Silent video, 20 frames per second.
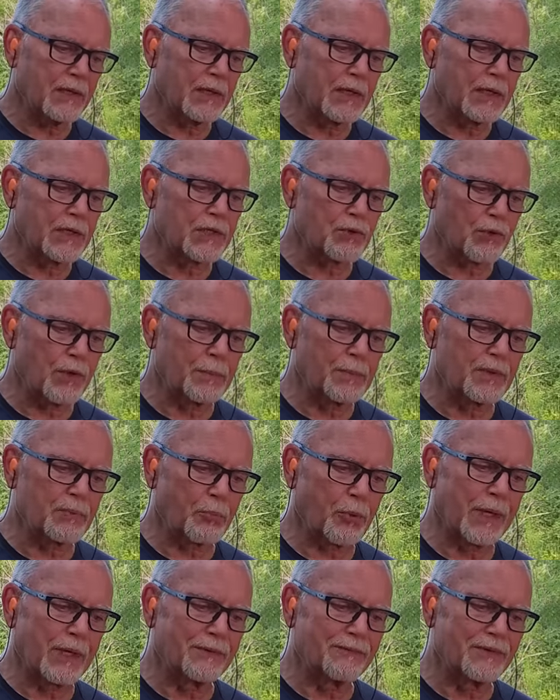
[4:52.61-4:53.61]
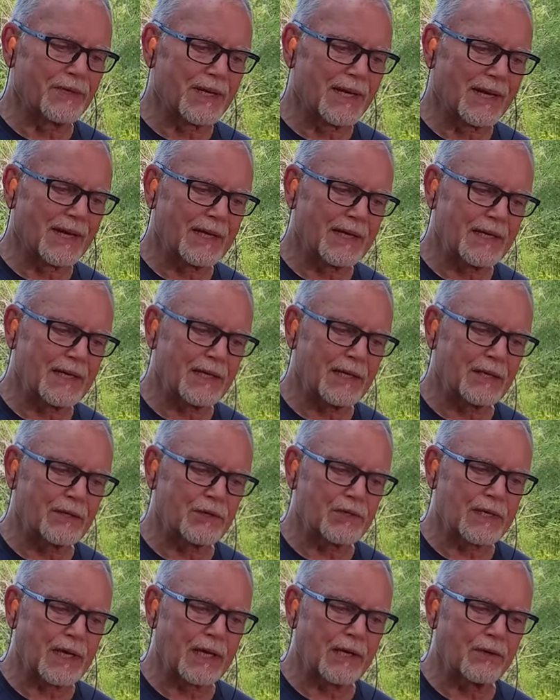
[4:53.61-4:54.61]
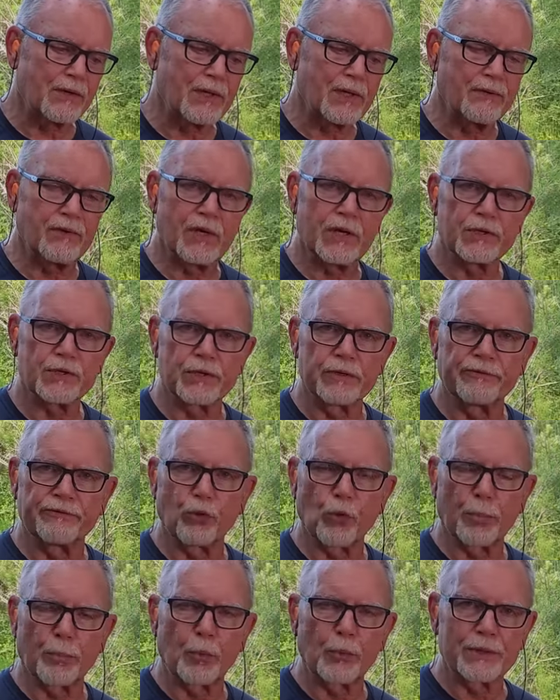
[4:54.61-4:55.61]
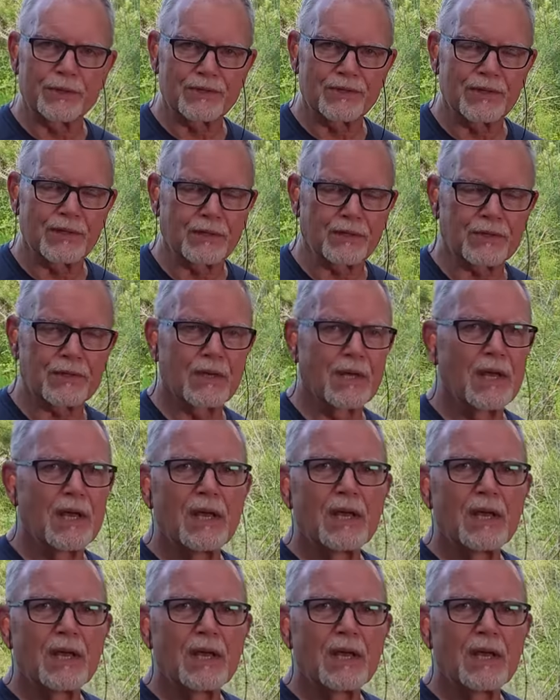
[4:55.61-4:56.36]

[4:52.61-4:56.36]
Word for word: an extreme spread of 9, and a standard deviation of 4.6.